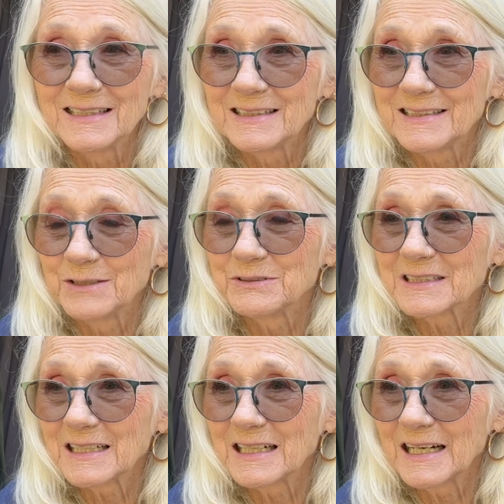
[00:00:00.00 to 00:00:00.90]
There was a
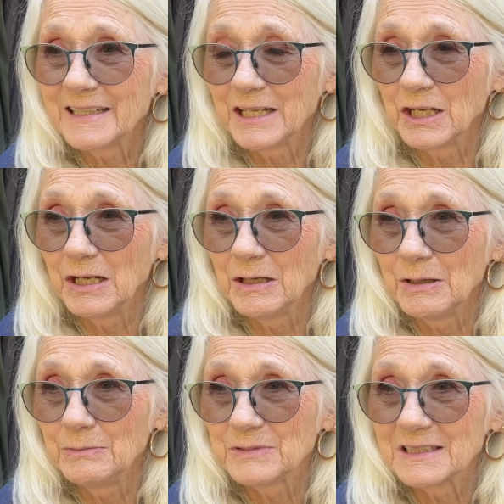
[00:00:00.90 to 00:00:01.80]
guy
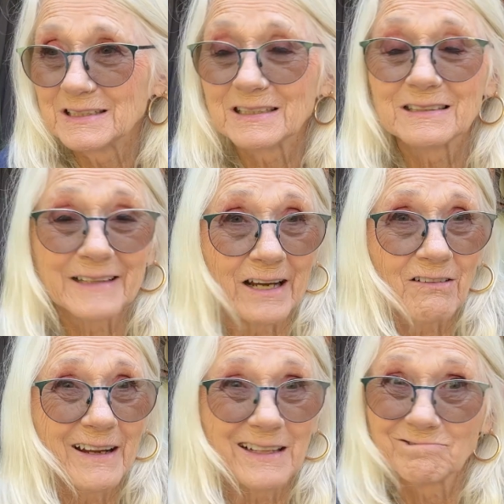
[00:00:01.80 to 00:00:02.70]
named
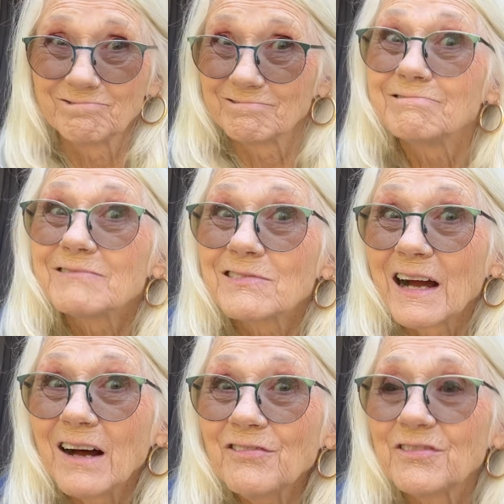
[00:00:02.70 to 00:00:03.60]
Gary
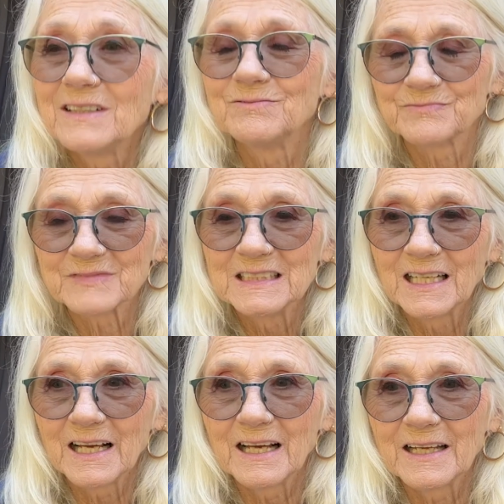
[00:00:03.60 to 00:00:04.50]
Greff,
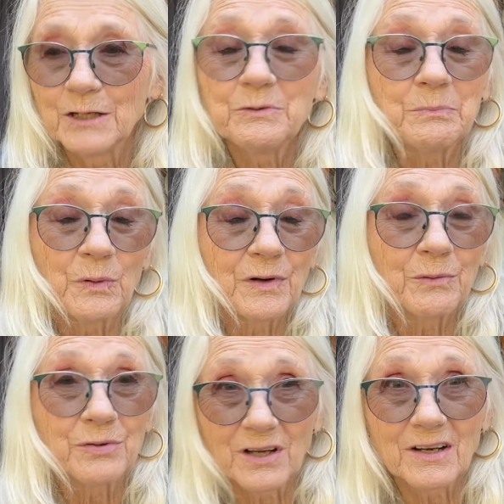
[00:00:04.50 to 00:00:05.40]
and he was born
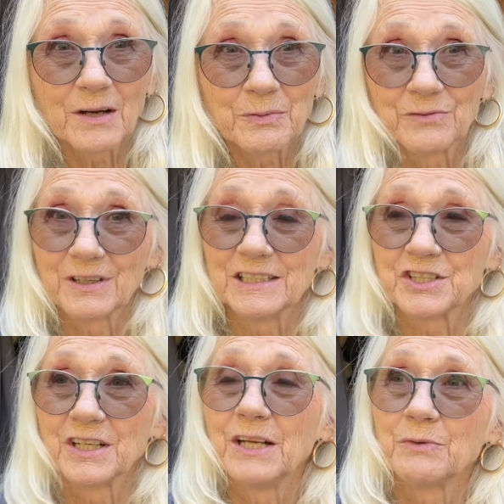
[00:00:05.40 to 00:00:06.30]
and brought up in
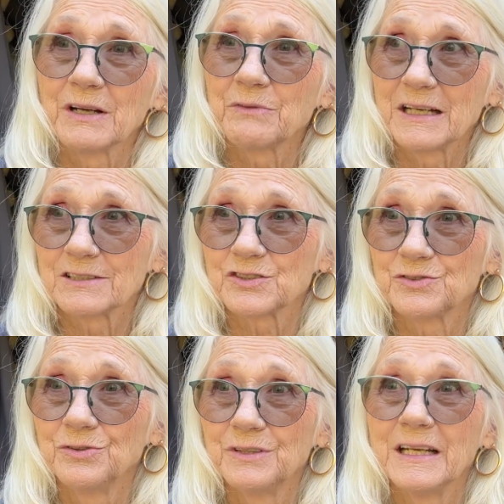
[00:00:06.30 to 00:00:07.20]
Regent. He went away to
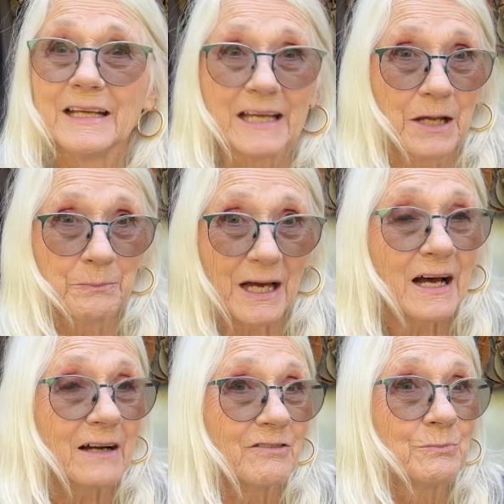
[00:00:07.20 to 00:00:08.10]
school and he came
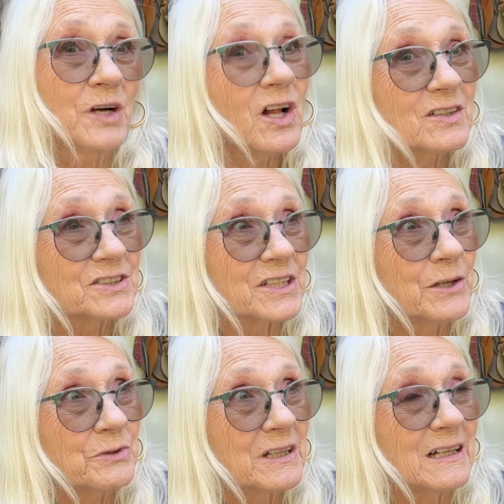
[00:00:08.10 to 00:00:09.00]
back from college and he
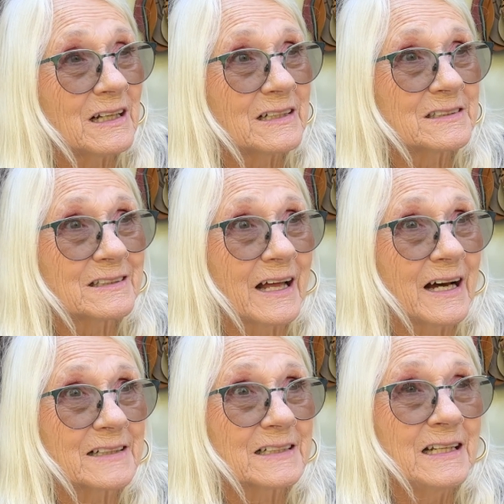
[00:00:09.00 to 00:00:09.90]
realized
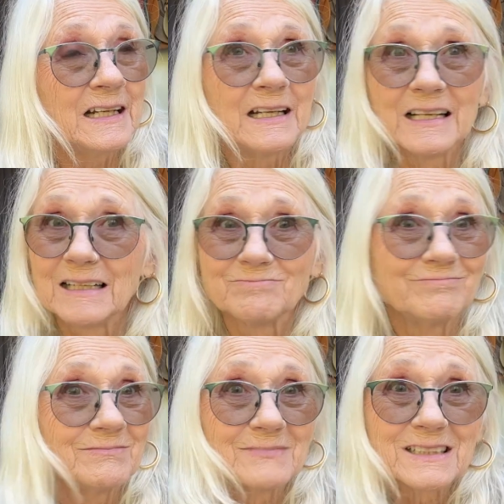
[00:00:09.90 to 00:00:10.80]
that
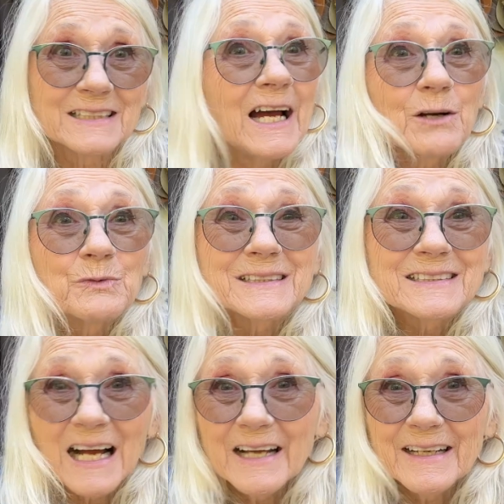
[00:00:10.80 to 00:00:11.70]
the town was
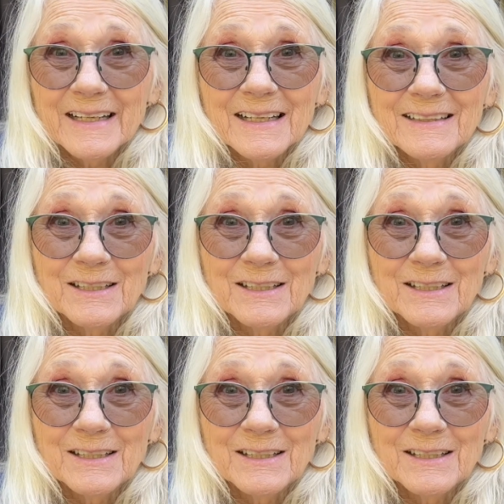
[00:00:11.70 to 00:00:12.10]
dying.